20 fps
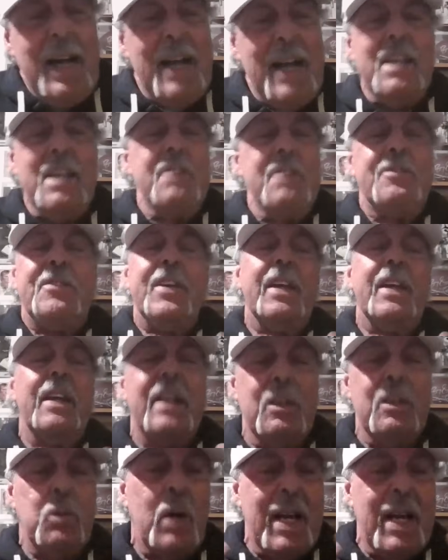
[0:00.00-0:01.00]
you figure
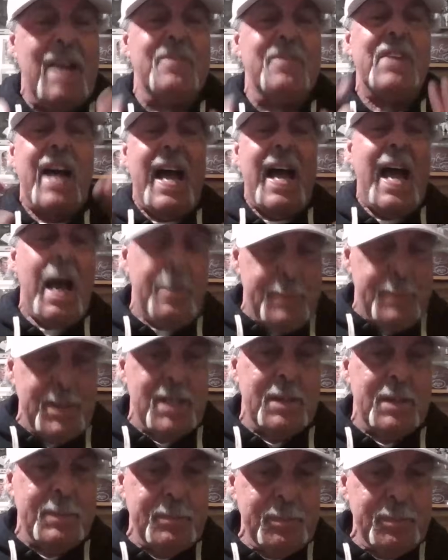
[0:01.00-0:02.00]
it? Whatever
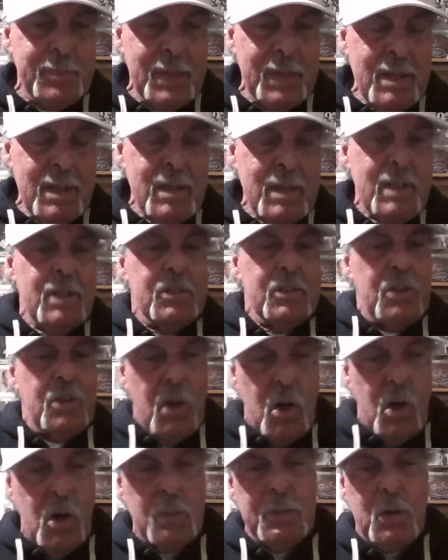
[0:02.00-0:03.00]
happened to the
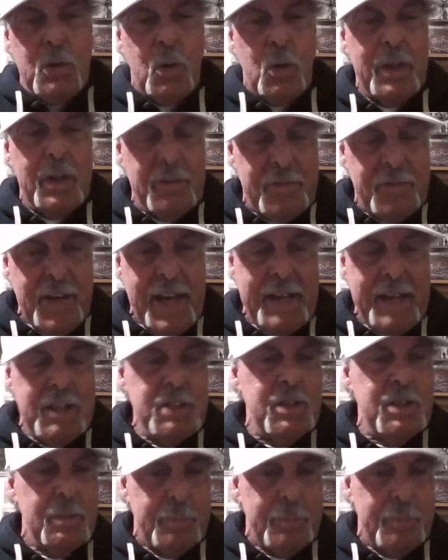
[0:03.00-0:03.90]
home court advantage in